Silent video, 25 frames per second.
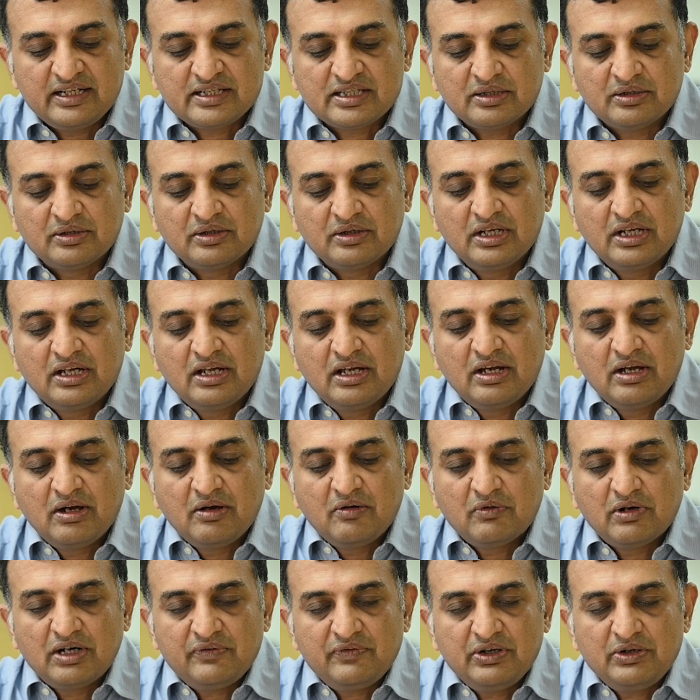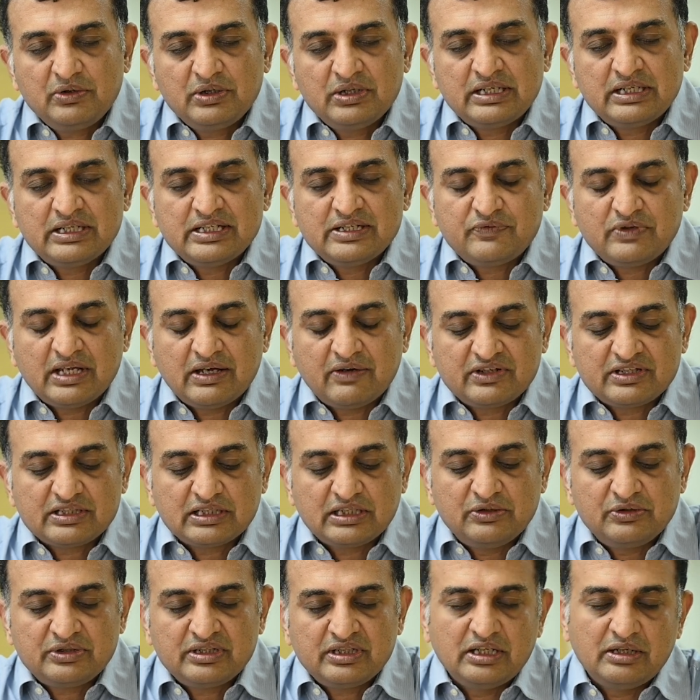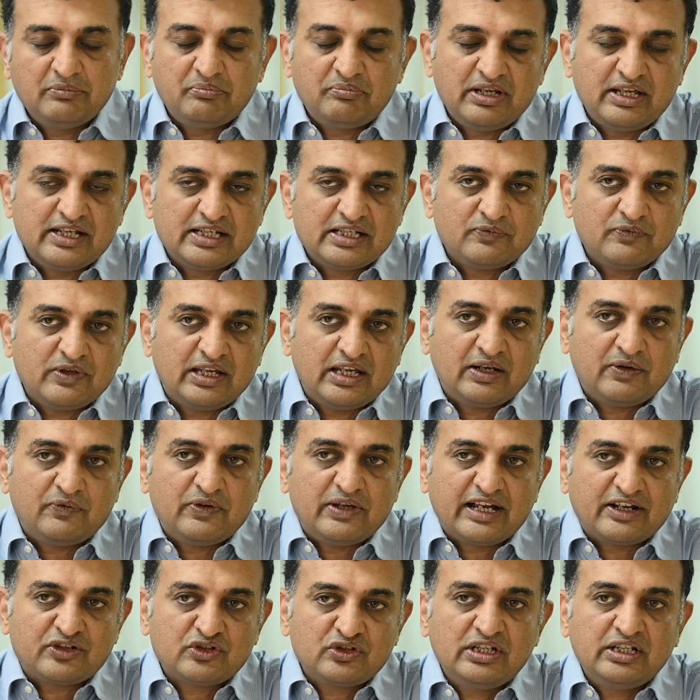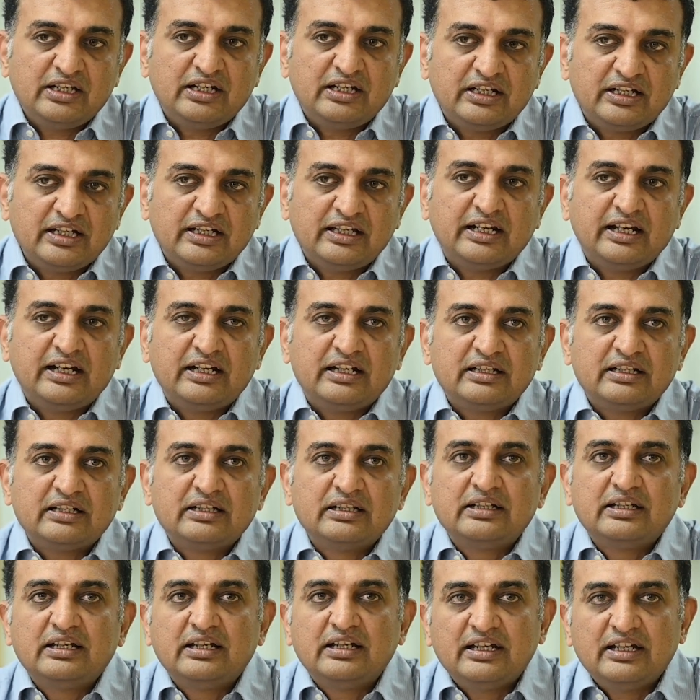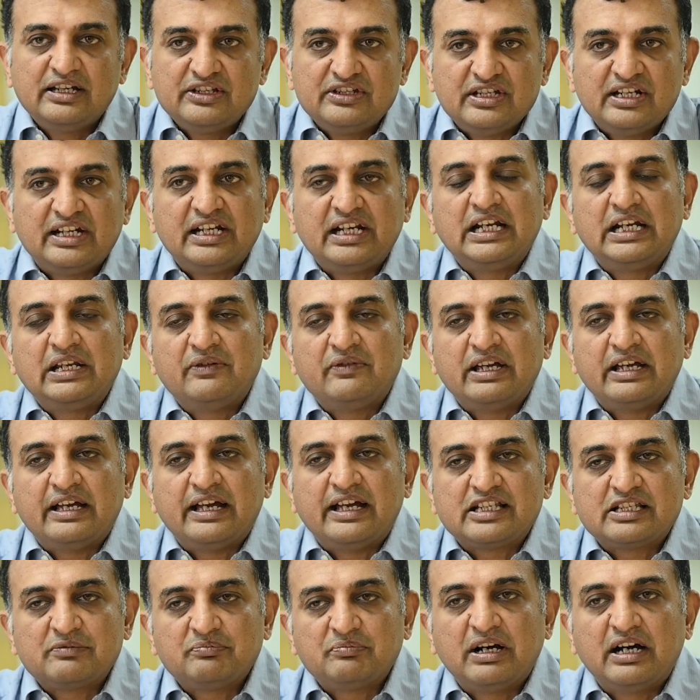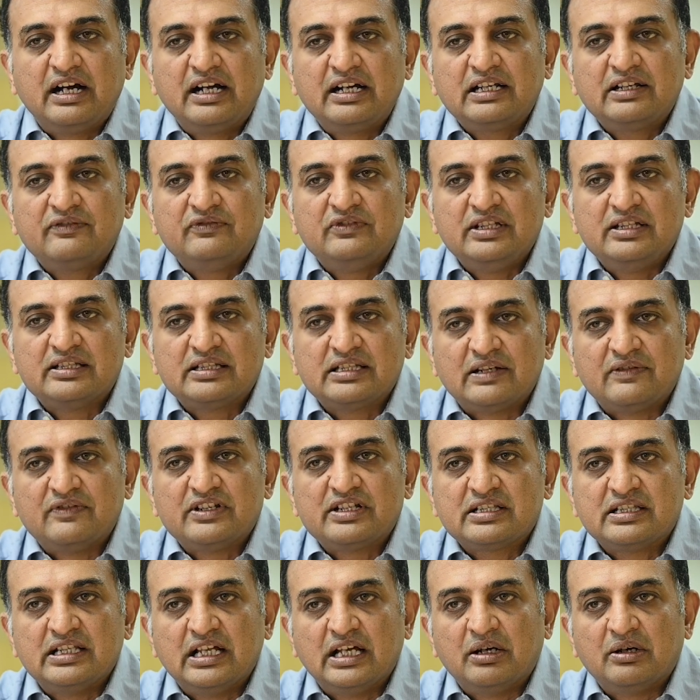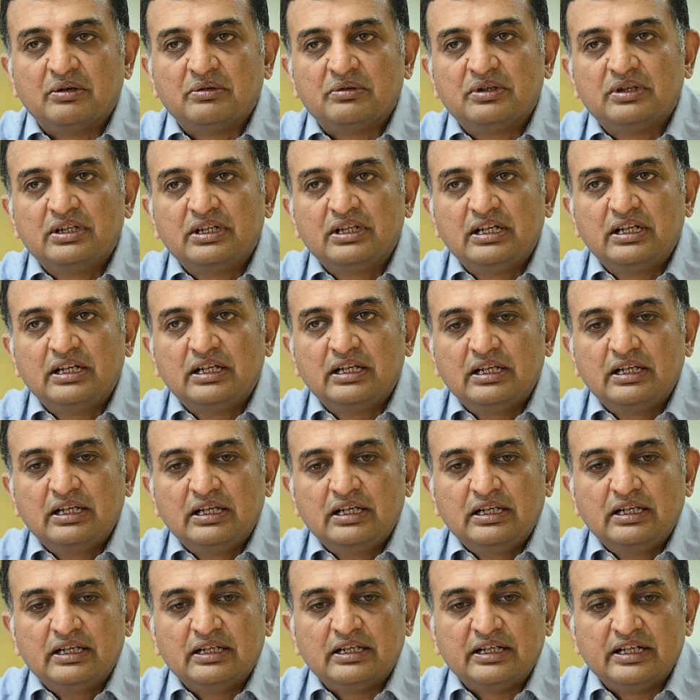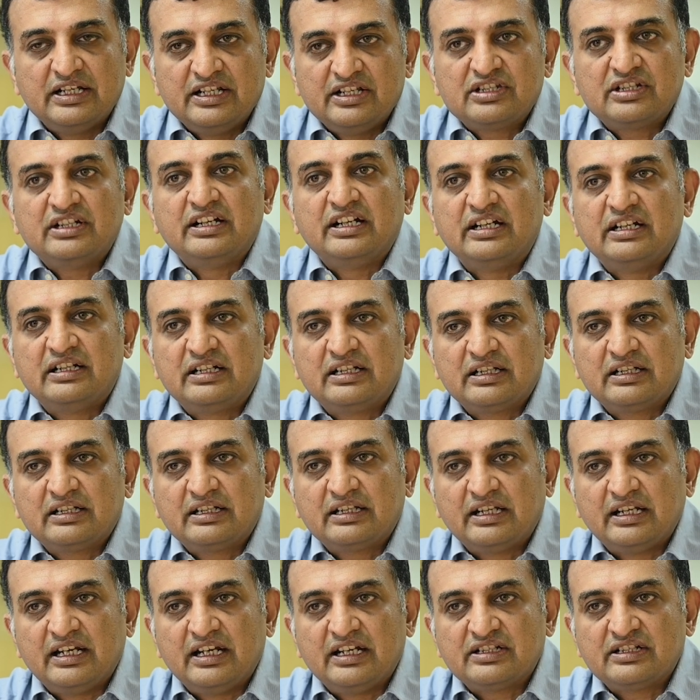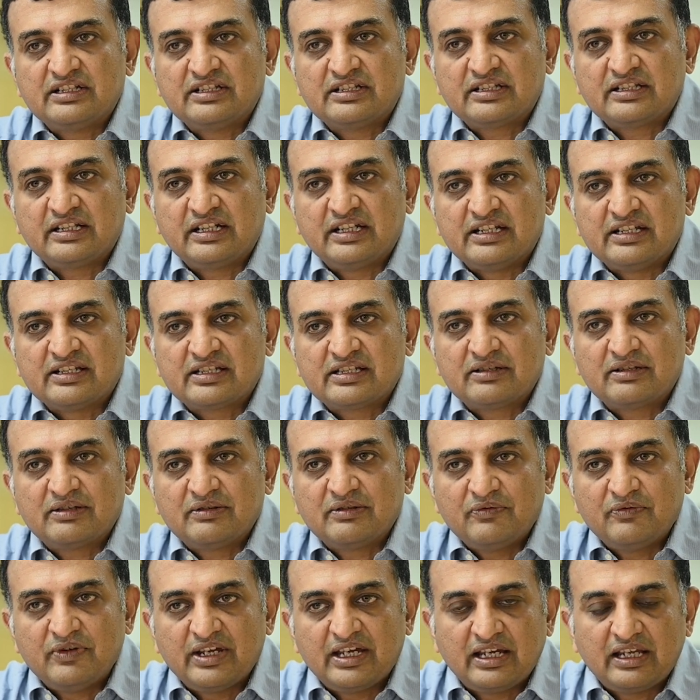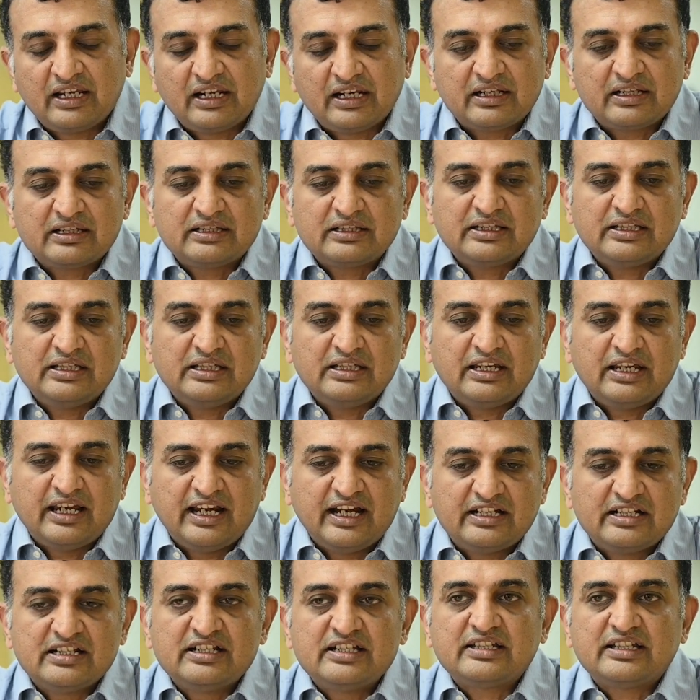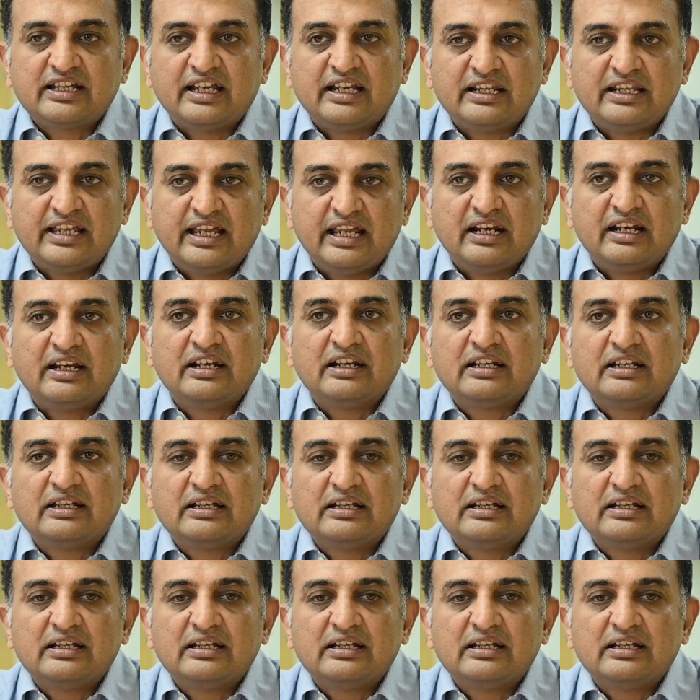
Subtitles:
So what we've done is we have a solution in place where we actually integrate generative AI as part of the ServiceNow incident creation screens, where the agents can then